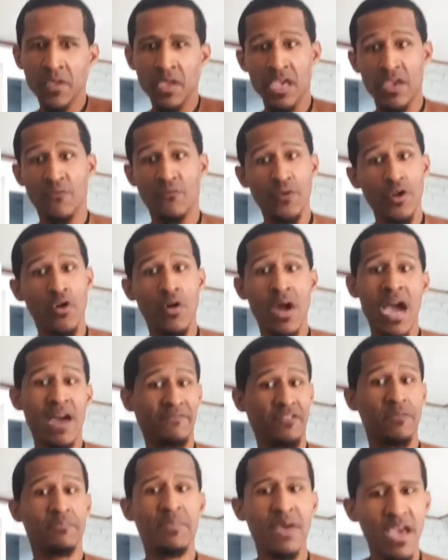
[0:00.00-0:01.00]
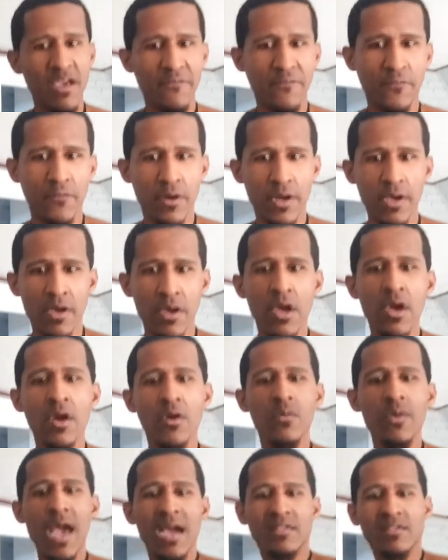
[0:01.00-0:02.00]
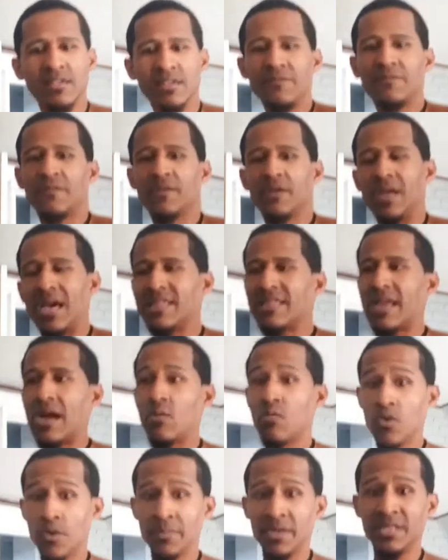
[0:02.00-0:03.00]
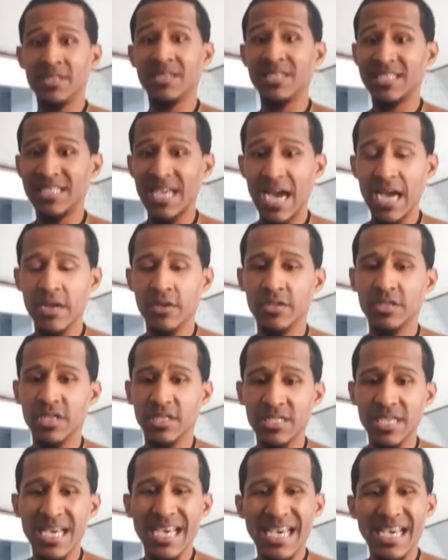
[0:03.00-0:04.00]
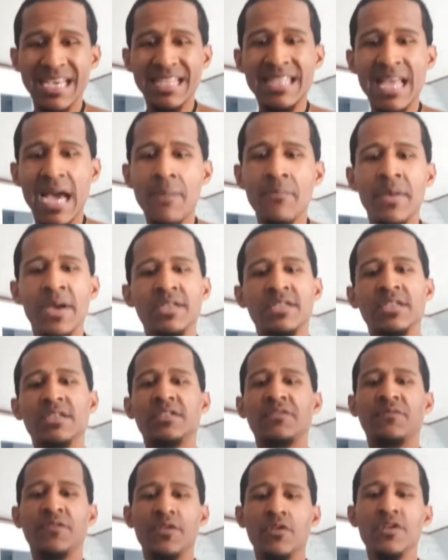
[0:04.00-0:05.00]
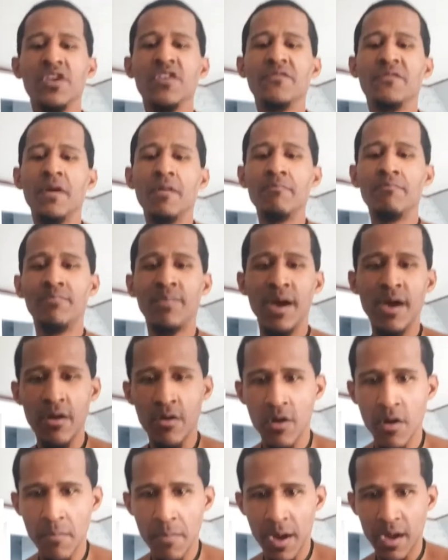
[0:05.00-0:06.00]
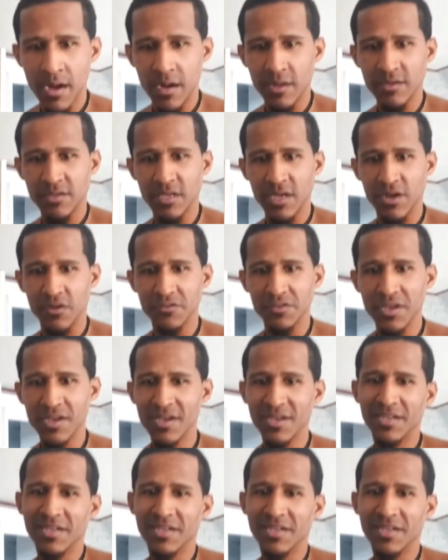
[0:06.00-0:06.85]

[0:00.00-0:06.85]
if we don't have to pay for it, we actually feel like that woman desires us, and that makes us feel even better about ourselves.